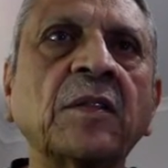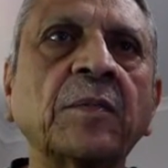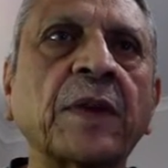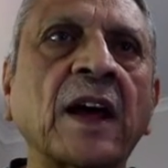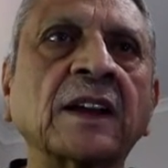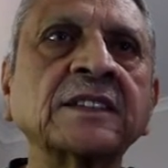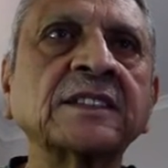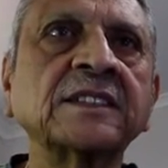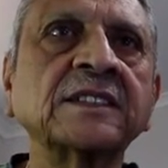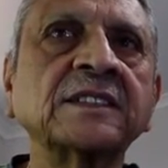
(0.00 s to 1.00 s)
plant
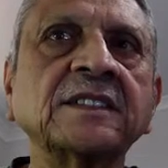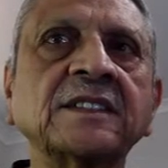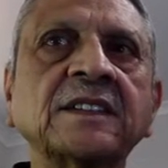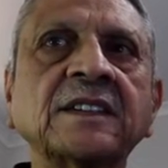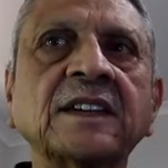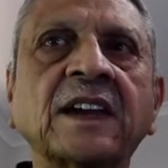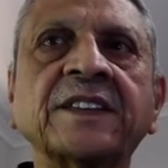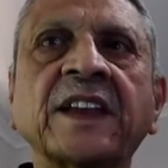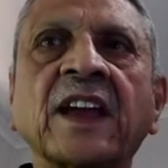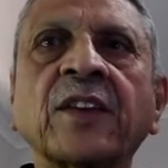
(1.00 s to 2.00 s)
and
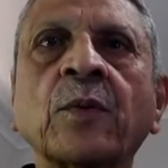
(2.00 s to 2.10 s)
the other